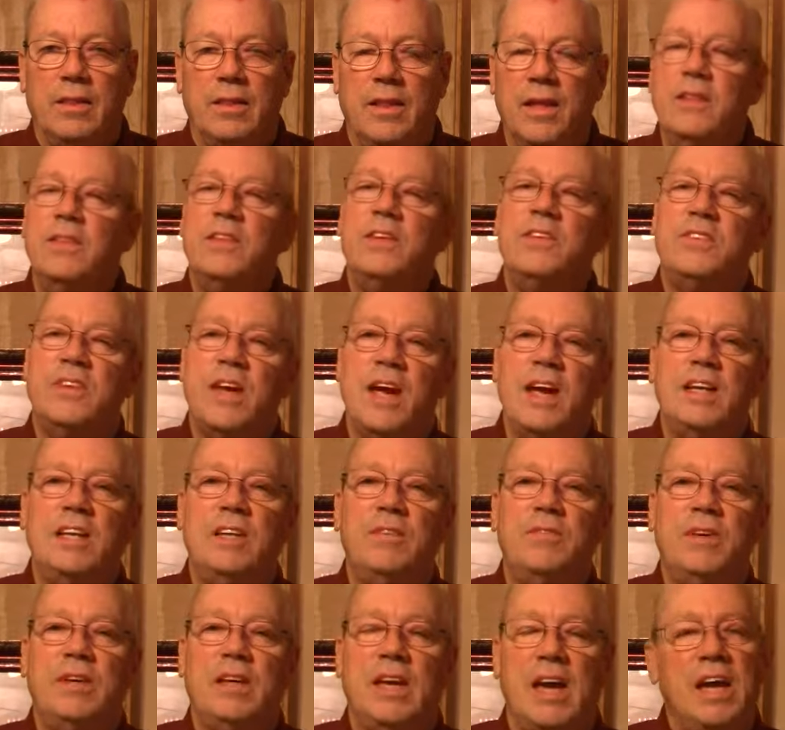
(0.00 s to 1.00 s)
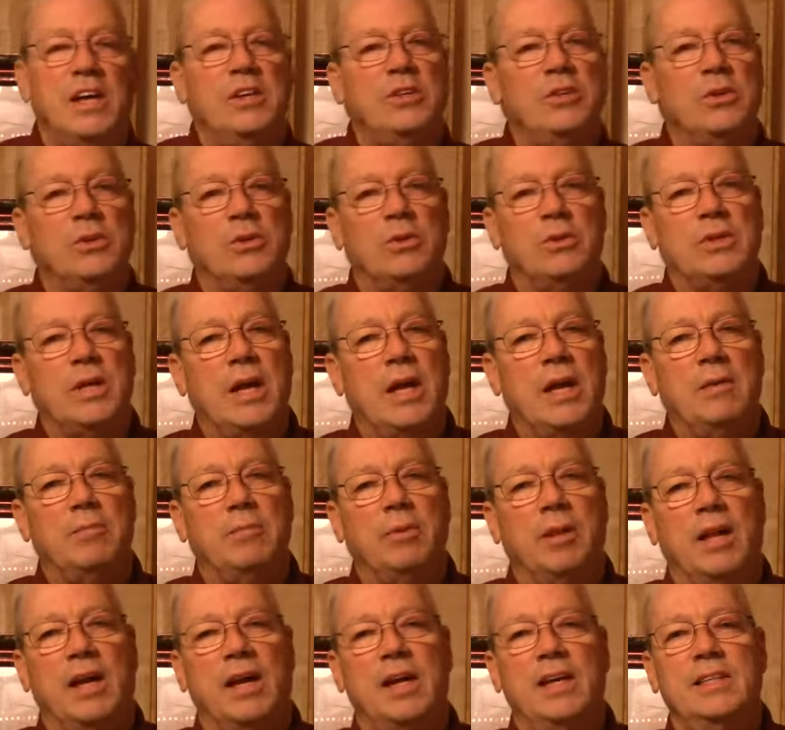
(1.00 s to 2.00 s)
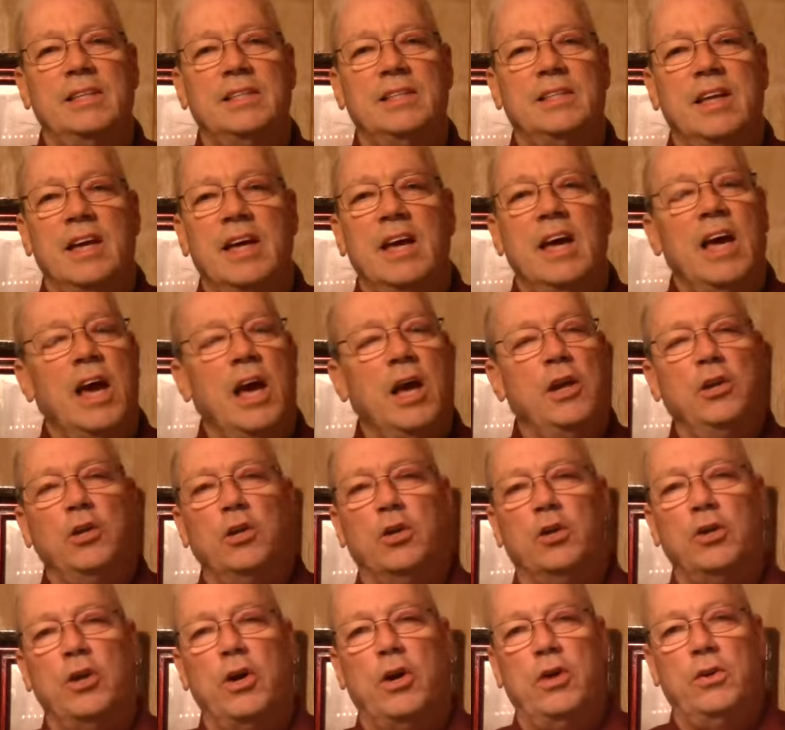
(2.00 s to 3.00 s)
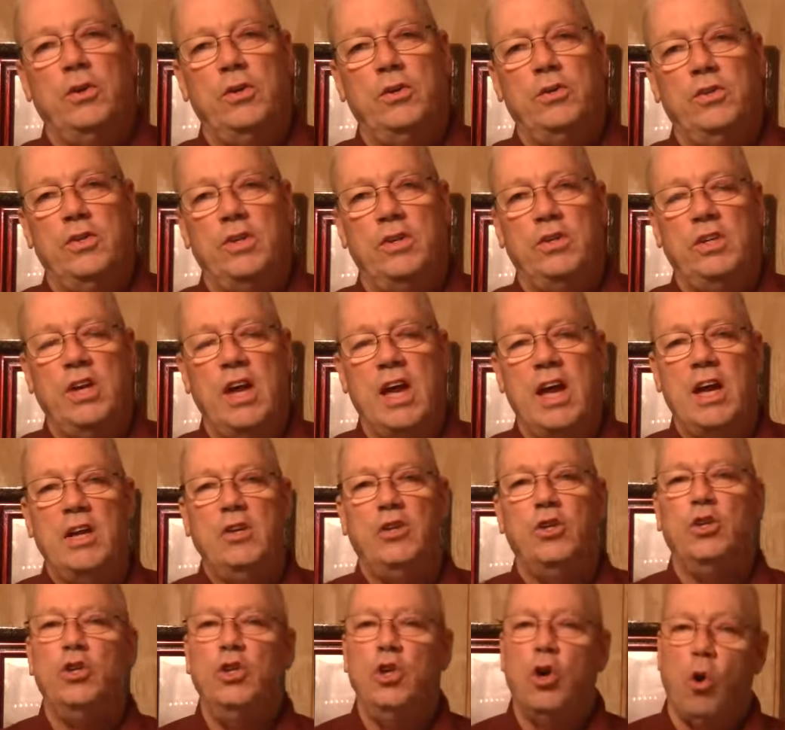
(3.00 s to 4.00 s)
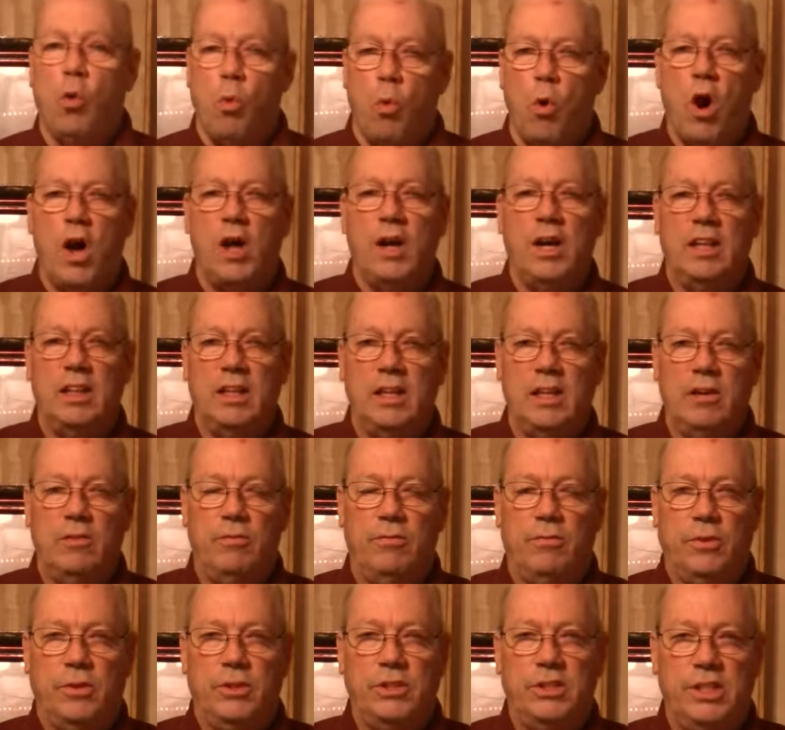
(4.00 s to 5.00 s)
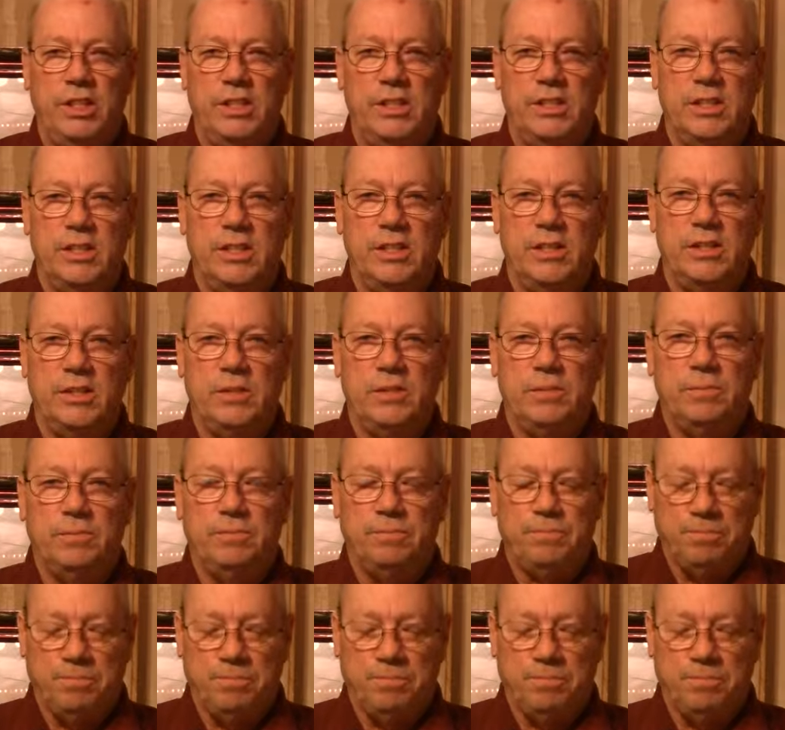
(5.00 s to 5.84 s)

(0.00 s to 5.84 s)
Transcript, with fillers: Then the sanctification will take place and you'll notice the change and you'll want to live for Jesus.